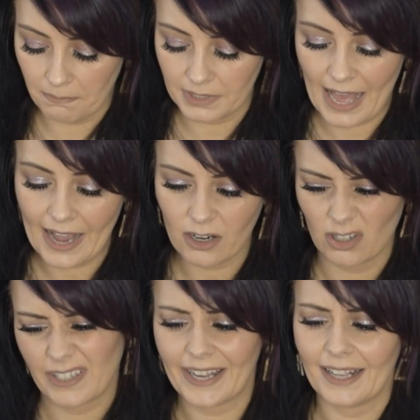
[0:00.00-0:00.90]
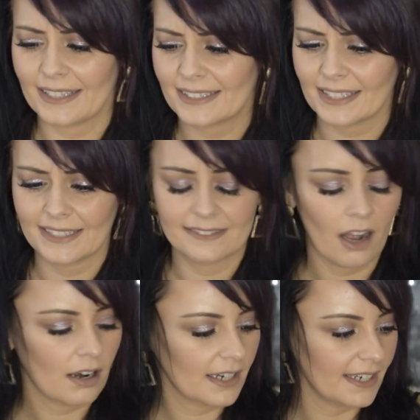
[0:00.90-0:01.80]
black or kind of like slight
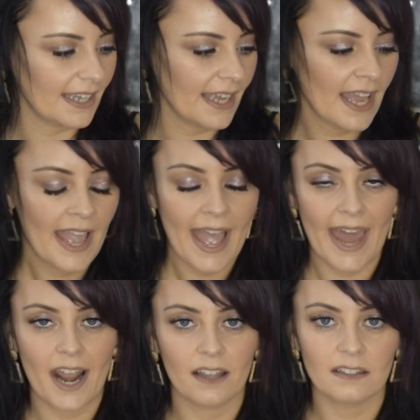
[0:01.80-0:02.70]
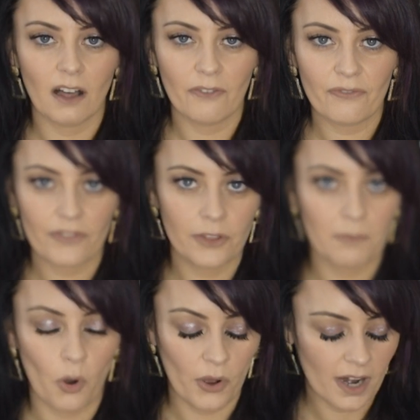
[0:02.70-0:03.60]
dark grey, and I love
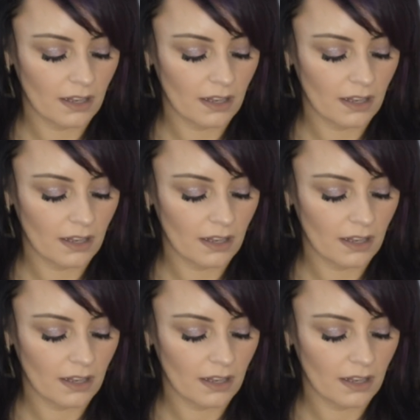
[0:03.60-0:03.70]
them on.